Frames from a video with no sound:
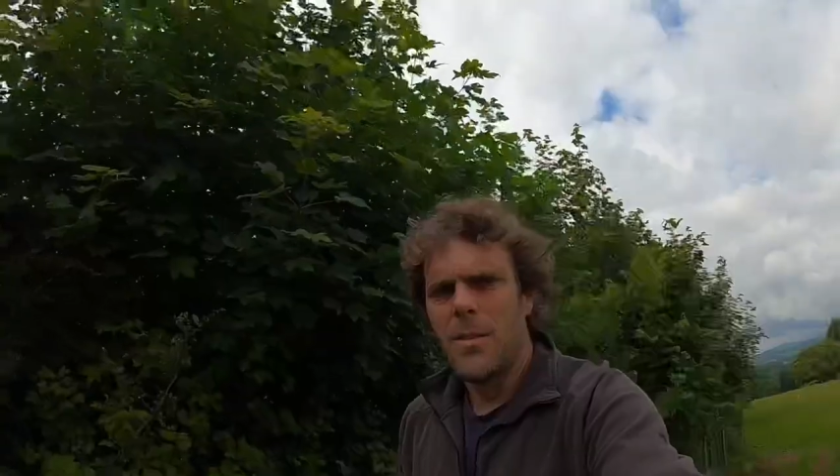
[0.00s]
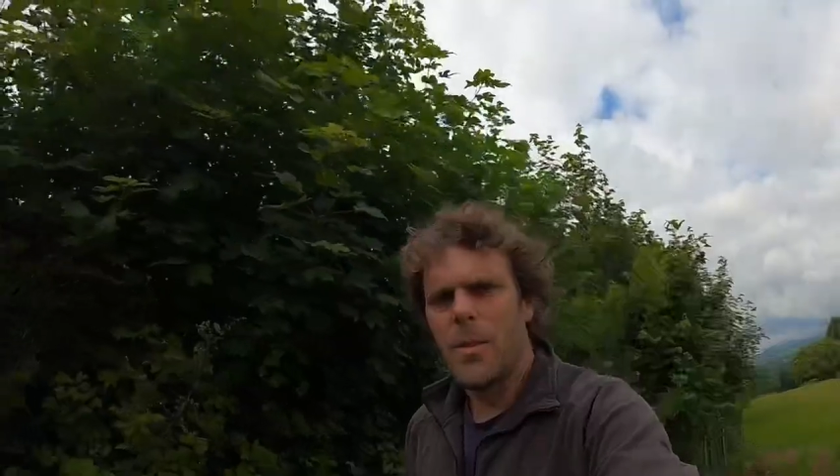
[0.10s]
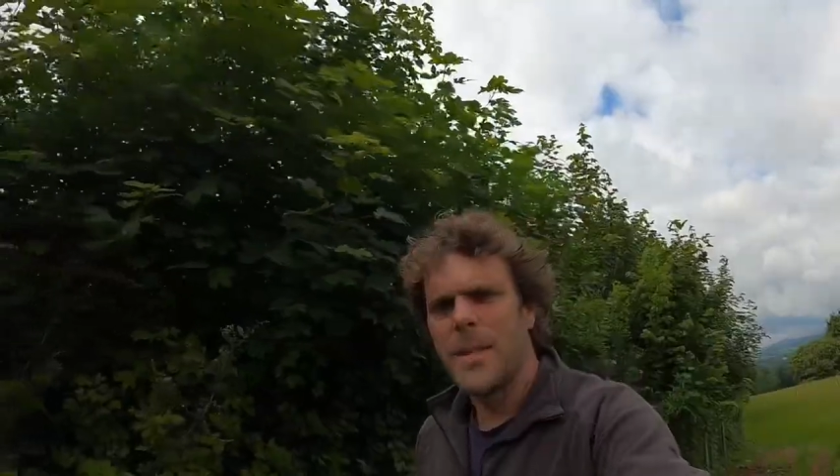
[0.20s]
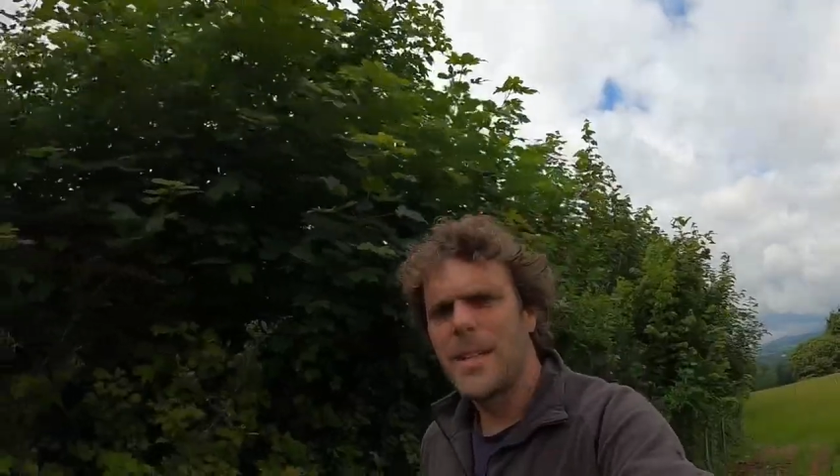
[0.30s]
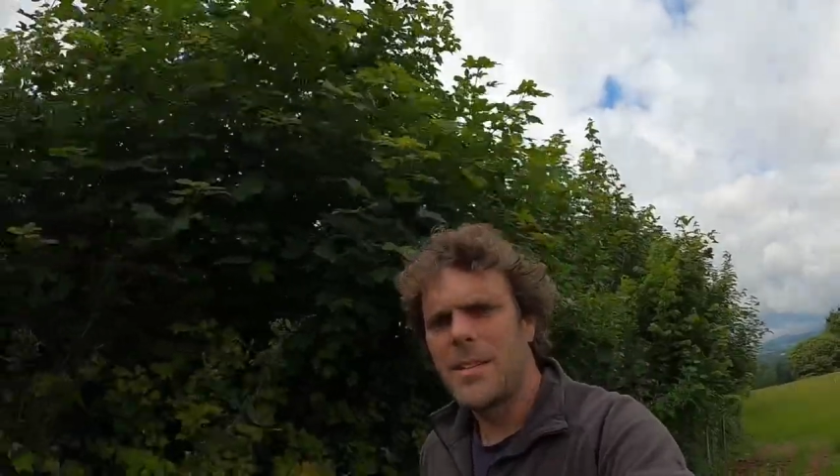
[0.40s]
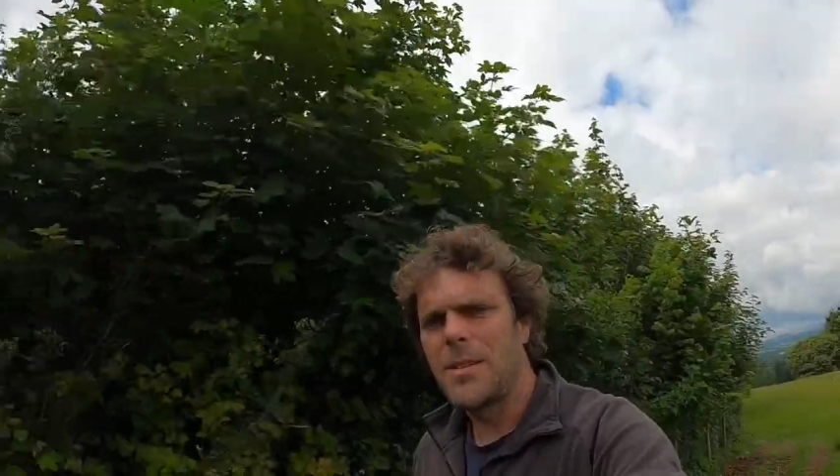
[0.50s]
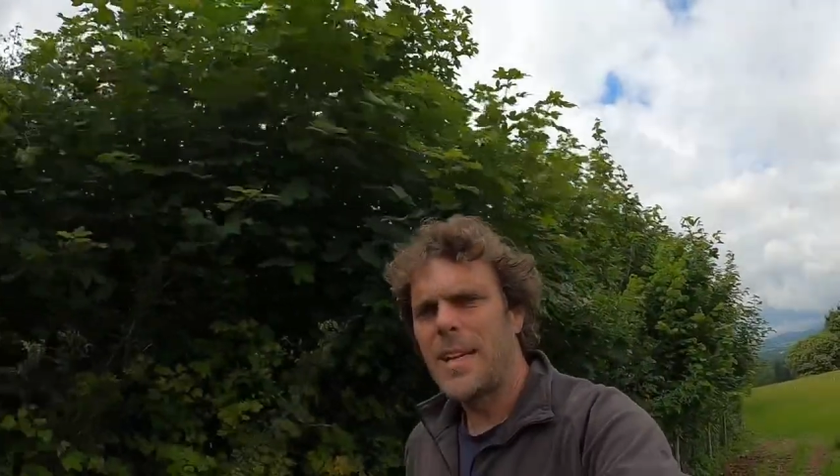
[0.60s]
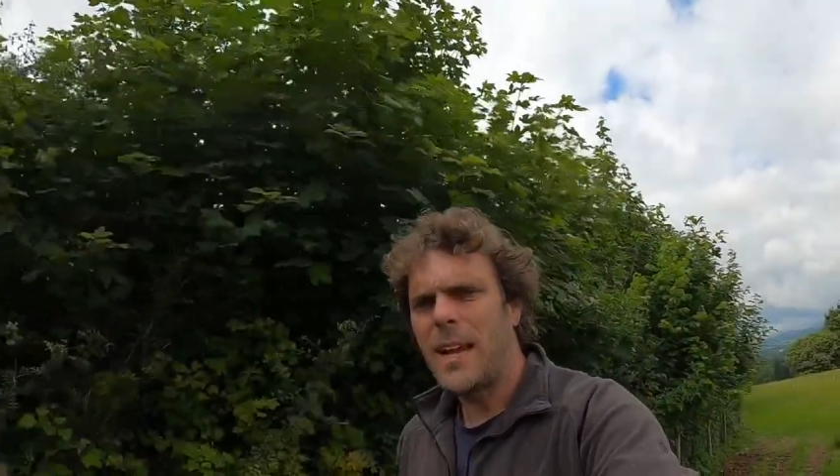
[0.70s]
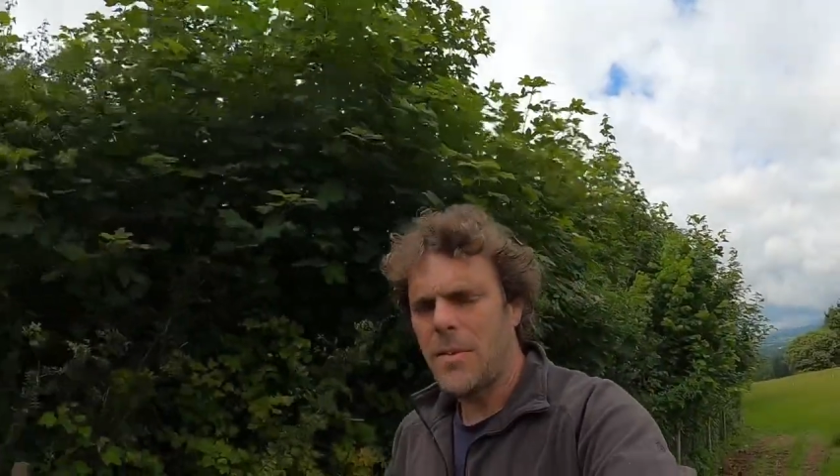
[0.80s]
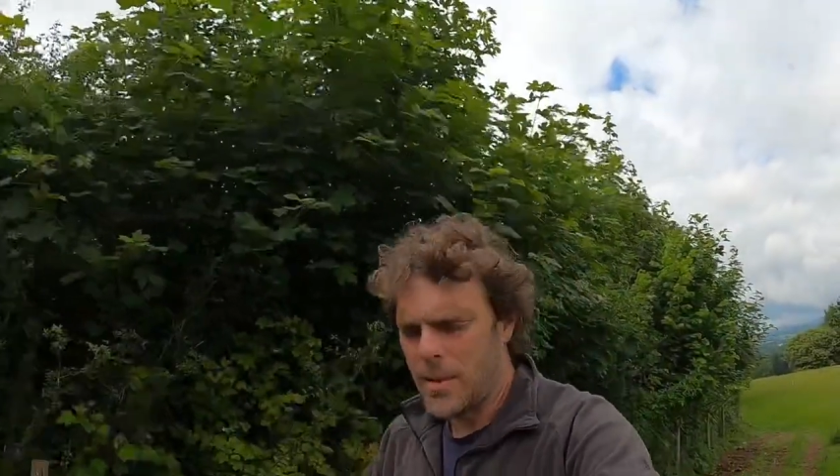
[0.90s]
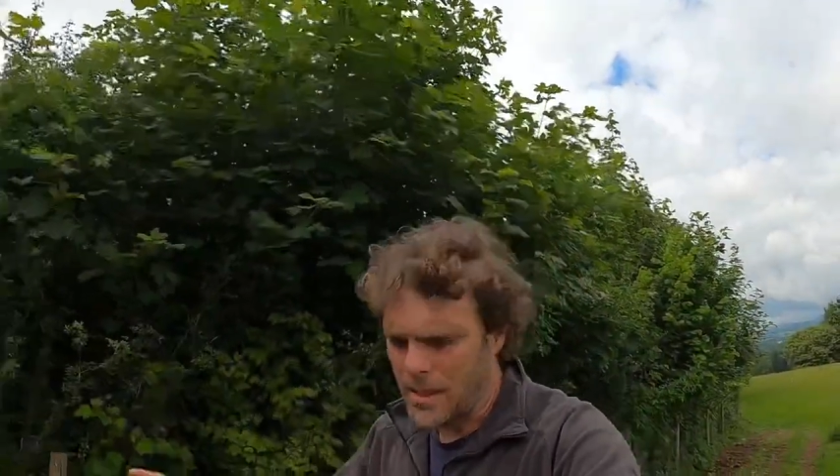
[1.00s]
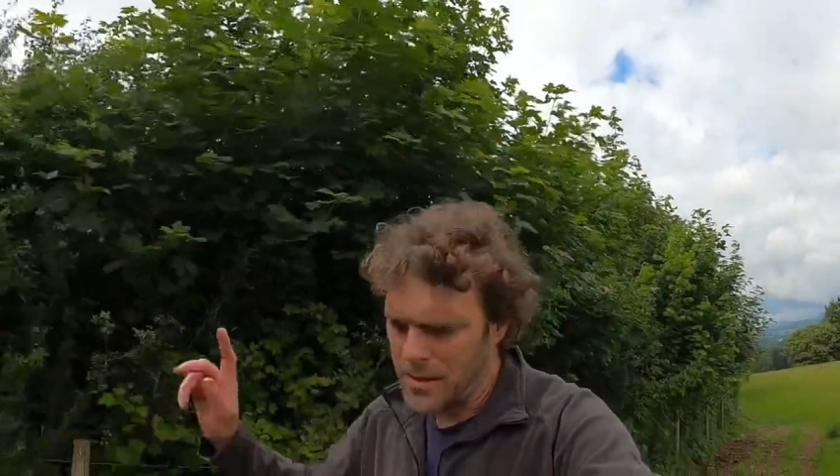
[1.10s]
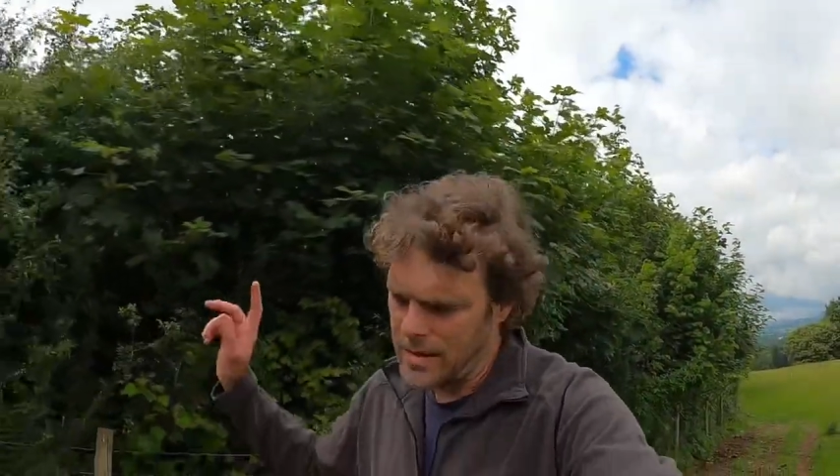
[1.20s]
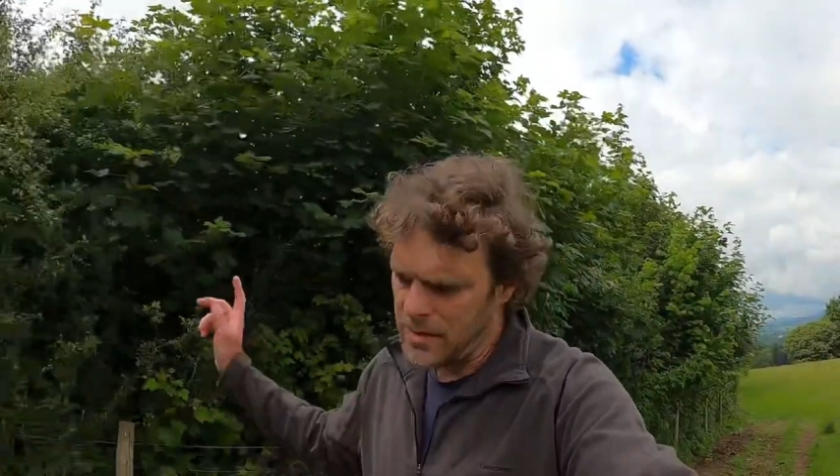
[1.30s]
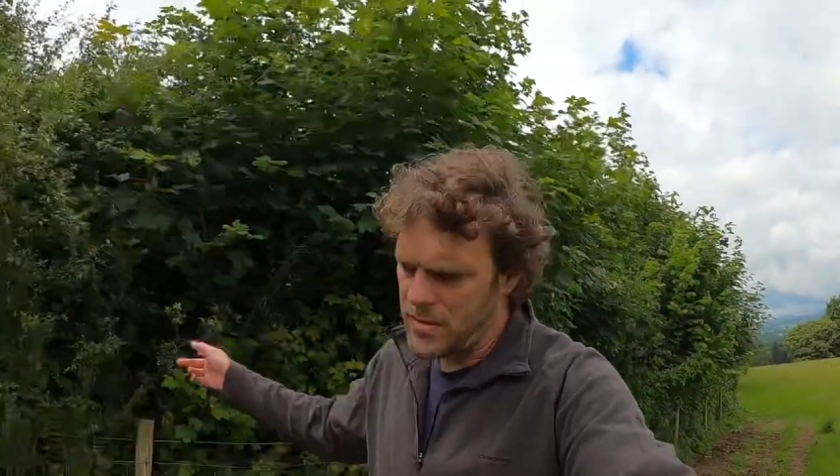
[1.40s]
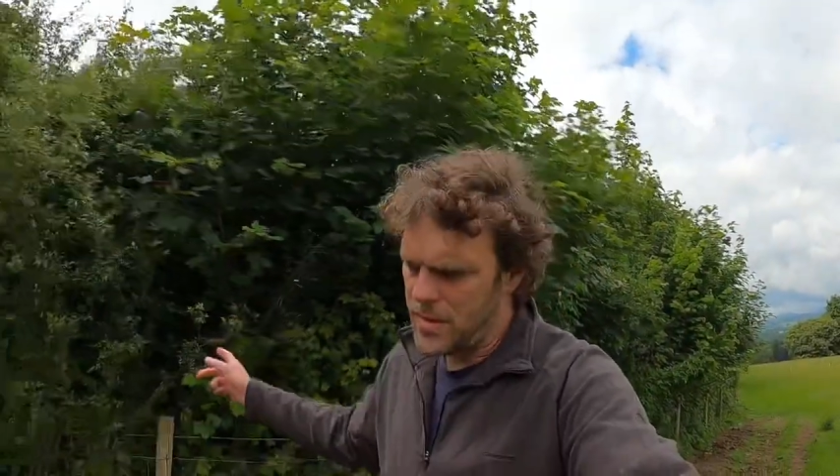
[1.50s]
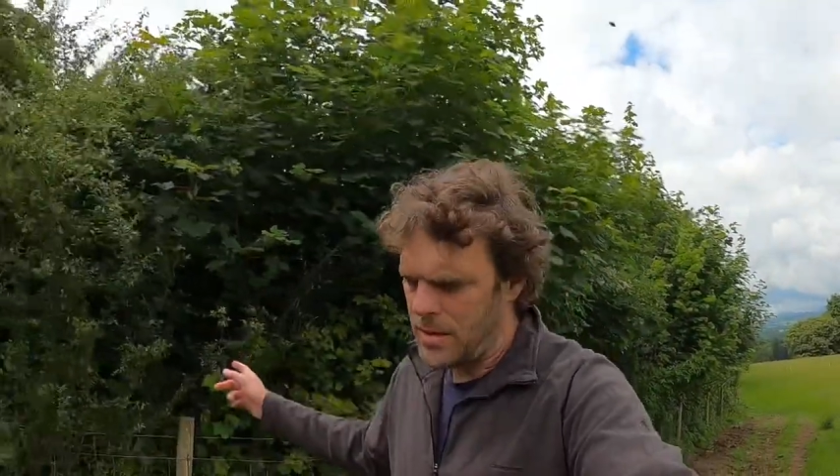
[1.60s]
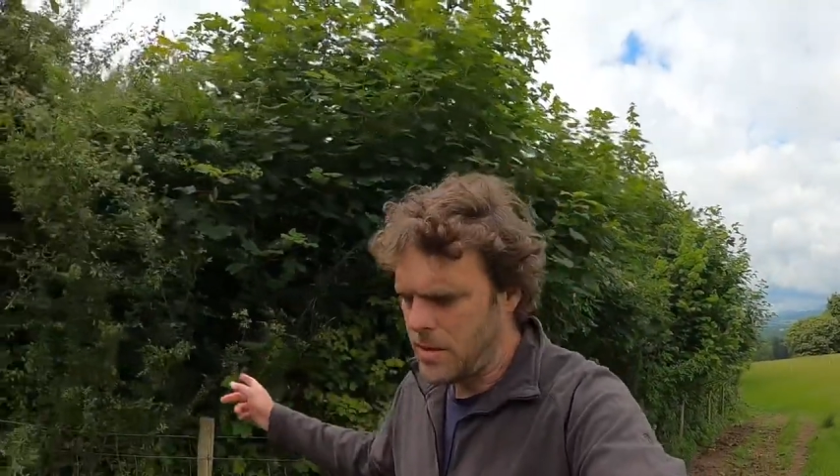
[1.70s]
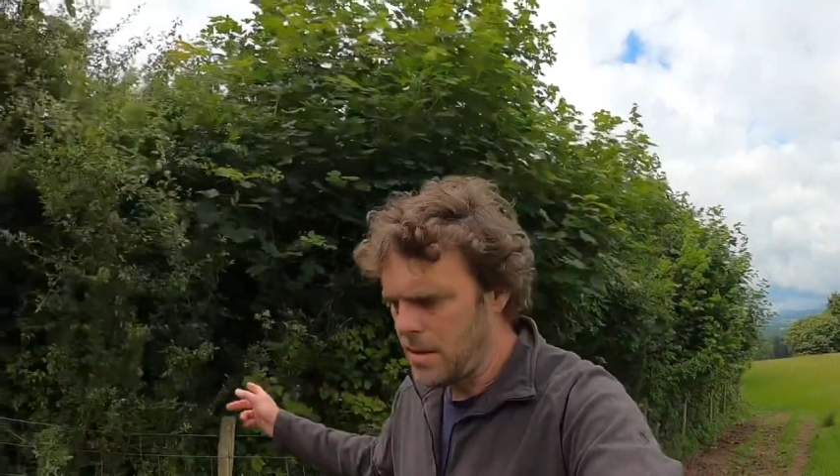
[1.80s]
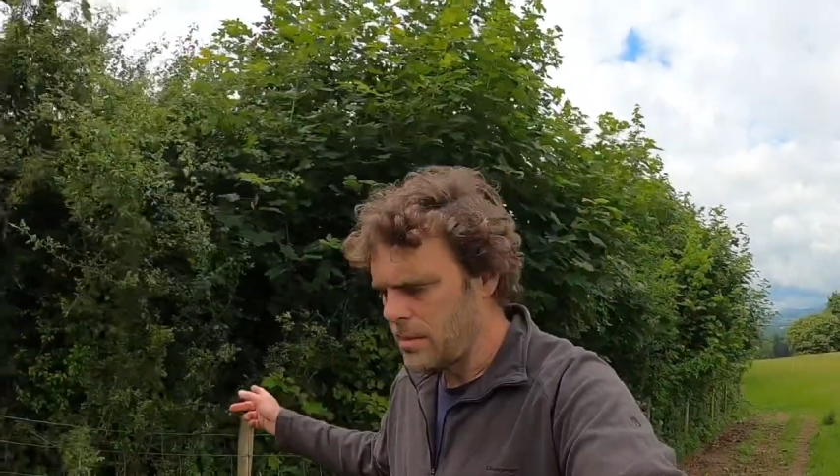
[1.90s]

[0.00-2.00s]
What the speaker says: So what we're gonna do next, we're gonna go around to